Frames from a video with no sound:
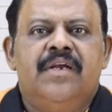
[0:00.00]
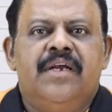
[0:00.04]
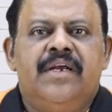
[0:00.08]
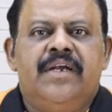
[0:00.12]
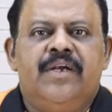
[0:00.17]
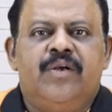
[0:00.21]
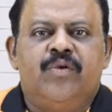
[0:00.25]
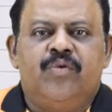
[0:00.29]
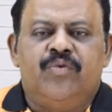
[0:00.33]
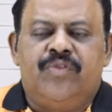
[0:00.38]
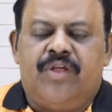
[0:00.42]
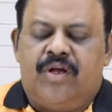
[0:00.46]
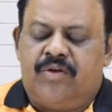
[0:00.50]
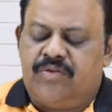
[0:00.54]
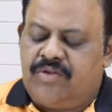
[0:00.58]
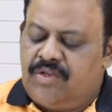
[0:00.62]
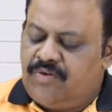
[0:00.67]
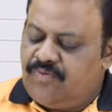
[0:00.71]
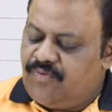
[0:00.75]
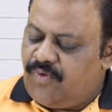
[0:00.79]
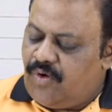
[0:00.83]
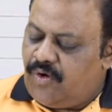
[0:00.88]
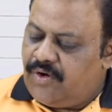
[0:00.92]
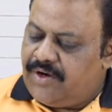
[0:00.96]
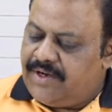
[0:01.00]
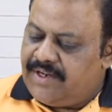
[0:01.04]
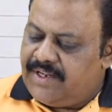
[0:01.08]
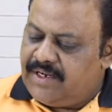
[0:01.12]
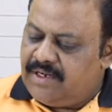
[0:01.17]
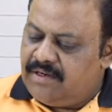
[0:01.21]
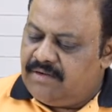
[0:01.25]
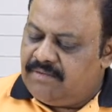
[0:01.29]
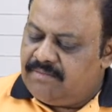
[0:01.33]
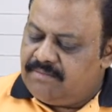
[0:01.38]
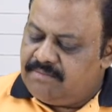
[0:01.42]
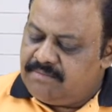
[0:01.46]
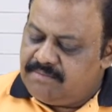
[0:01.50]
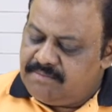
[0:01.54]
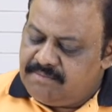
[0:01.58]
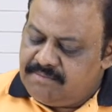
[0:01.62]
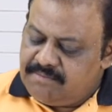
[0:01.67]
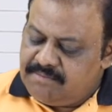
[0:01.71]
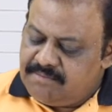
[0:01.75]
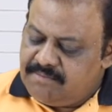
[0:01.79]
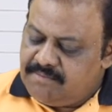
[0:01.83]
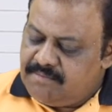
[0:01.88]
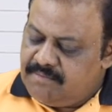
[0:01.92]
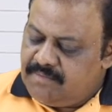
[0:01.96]
In 2014
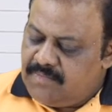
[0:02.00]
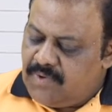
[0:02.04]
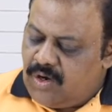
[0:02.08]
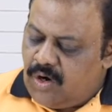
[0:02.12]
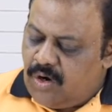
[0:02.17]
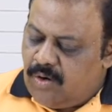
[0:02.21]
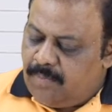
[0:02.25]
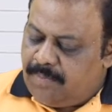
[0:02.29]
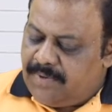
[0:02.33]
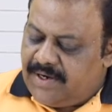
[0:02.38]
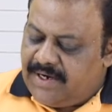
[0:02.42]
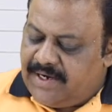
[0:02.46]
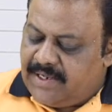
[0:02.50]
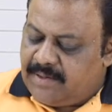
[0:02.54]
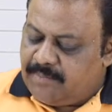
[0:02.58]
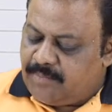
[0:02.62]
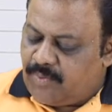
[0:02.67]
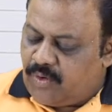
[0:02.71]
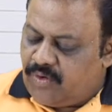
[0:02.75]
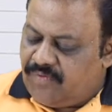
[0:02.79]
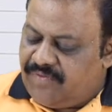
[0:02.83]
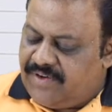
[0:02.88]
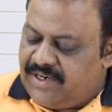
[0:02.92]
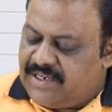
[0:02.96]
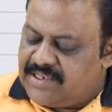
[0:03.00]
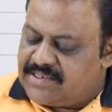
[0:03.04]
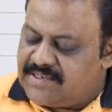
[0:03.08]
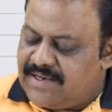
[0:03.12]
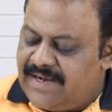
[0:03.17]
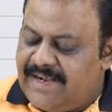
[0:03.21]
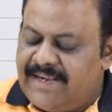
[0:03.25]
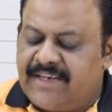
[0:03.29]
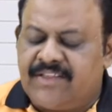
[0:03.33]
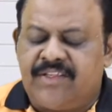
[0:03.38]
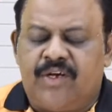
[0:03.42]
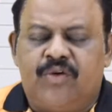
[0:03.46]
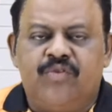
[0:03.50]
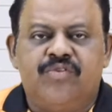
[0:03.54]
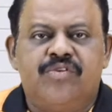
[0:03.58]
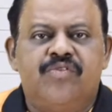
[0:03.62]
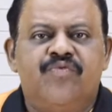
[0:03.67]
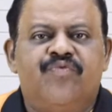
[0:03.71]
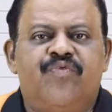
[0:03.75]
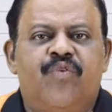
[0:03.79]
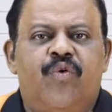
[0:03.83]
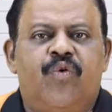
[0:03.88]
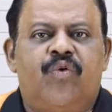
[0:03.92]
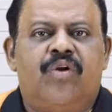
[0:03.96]
operating profit is
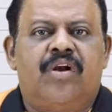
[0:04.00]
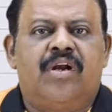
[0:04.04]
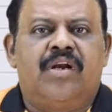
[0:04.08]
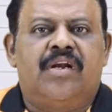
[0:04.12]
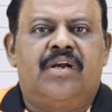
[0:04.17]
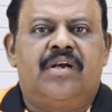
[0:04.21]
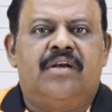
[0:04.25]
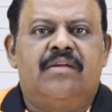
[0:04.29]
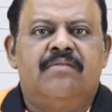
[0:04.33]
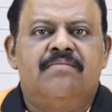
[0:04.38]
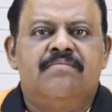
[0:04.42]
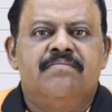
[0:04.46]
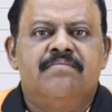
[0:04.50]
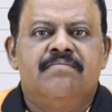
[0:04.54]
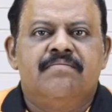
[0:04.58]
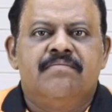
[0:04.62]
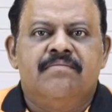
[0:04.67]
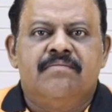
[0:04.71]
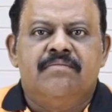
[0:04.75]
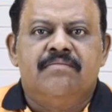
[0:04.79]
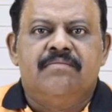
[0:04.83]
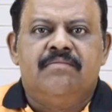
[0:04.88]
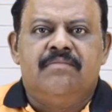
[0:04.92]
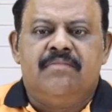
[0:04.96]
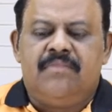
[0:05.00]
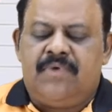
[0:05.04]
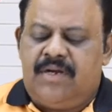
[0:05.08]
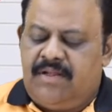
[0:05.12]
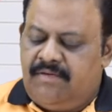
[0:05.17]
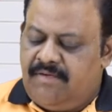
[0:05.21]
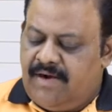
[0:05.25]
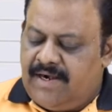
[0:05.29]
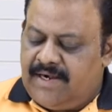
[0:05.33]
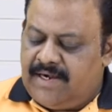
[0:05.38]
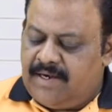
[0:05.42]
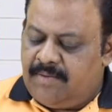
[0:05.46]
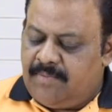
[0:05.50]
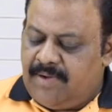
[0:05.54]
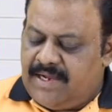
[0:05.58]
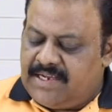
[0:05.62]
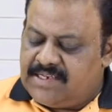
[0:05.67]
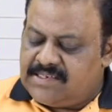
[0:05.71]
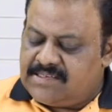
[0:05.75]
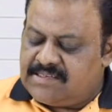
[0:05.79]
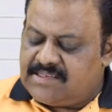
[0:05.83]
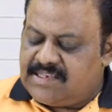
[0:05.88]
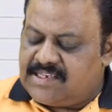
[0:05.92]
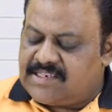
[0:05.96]
8,400 divided
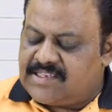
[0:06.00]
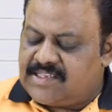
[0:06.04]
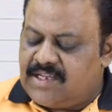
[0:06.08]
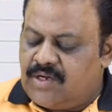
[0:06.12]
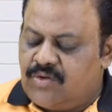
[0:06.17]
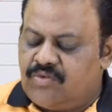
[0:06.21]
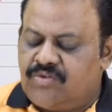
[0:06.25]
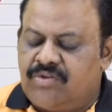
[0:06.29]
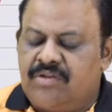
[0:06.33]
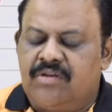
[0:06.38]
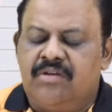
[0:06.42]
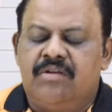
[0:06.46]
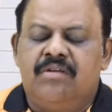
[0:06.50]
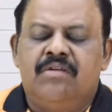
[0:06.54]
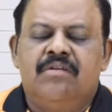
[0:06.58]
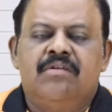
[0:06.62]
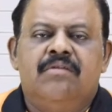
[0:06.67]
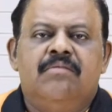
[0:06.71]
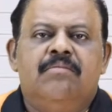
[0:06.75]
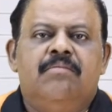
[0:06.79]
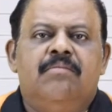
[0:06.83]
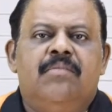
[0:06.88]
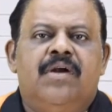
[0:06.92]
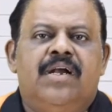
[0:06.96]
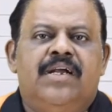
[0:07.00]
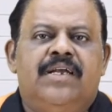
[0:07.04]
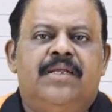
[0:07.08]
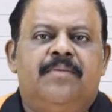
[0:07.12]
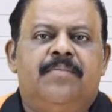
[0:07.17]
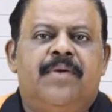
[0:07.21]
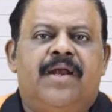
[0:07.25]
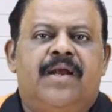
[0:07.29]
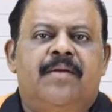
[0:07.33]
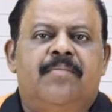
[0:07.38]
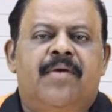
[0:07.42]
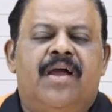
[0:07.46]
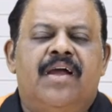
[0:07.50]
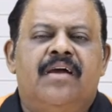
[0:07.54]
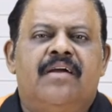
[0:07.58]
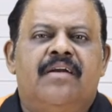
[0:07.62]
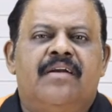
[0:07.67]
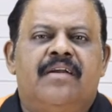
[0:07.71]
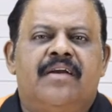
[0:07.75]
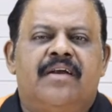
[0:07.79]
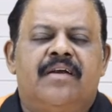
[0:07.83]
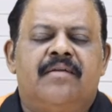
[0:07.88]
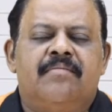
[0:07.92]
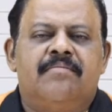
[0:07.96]
by 6,000 multiplied by
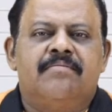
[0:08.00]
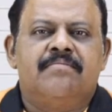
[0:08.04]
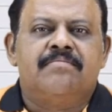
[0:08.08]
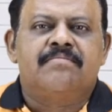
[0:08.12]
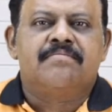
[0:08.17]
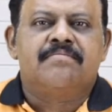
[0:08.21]
100.